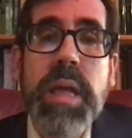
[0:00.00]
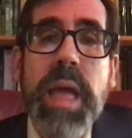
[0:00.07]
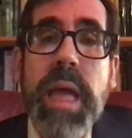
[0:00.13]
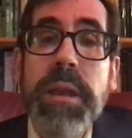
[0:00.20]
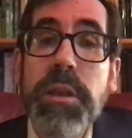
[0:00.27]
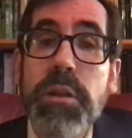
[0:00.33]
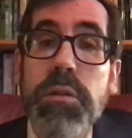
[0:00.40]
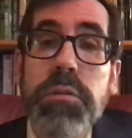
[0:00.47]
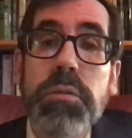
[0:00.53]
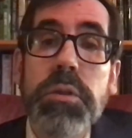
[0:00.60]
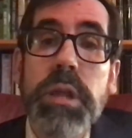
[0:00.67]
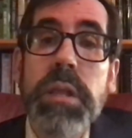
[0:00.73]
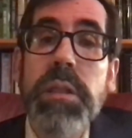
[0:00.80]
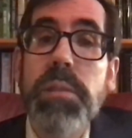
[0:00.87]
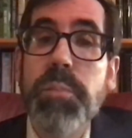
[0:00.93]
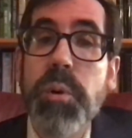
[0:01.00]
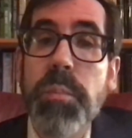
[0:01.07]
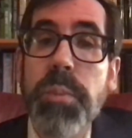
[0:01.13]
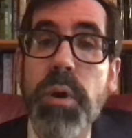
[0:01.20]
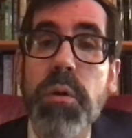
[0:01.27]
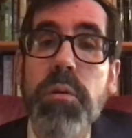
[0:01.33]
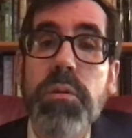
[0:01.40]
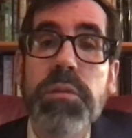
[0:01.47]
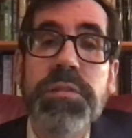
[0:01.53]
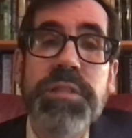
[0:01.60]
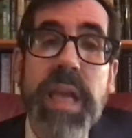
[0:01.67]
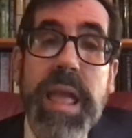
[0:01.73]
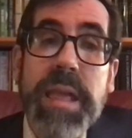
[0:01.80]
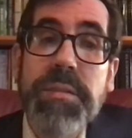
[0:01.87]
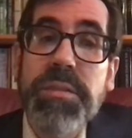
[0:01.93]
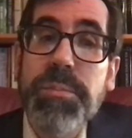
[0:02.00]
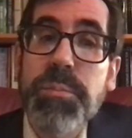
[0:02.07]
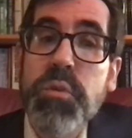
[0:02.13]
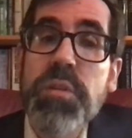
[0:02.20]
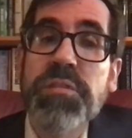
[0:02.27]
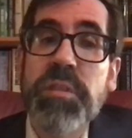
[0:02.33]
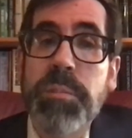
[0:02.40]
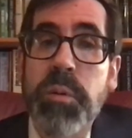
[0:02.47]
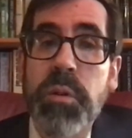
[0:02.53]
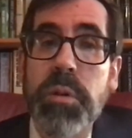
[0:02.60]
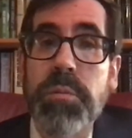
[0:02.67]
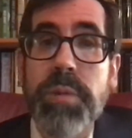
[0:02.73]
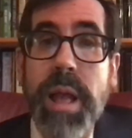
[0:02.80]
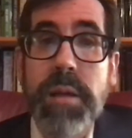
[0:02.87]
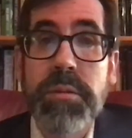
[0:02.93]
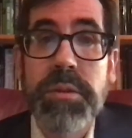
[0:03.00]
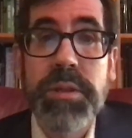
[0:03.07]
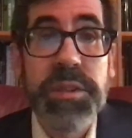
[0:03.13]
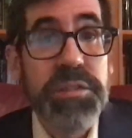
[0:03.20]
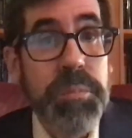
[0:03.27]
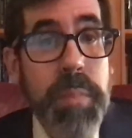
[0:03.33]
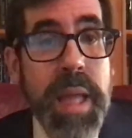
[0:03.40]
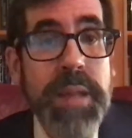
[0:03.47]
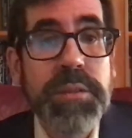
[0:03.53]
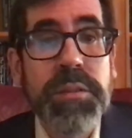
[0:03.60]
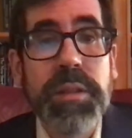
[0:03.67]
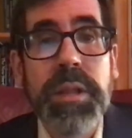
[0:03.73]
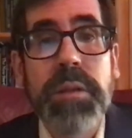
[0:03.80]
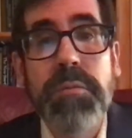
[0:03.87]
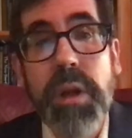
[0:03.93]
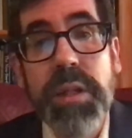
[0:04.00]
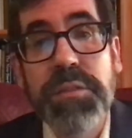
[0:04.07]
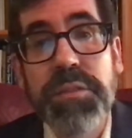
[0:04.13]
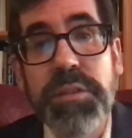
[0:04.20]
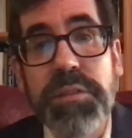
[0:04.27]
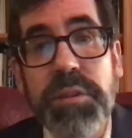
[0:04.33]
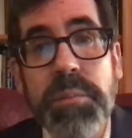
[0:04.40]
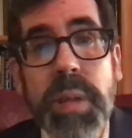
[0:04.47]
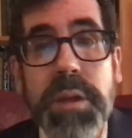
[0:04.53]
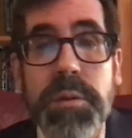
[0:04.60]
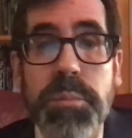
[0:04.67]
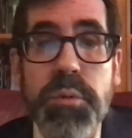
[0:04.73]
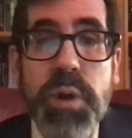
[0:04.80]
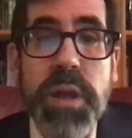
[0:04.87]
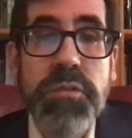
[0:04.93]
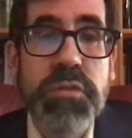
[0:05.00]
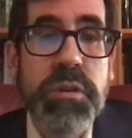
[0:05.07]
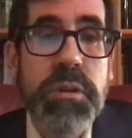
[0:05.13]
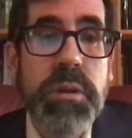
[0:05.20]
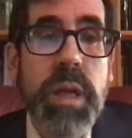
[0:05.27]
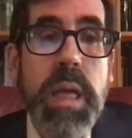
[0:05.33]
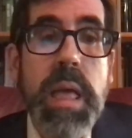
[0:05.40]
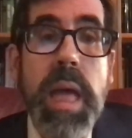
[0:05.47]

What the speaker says: and including the proposed eighth principle around dismantling racism and oppression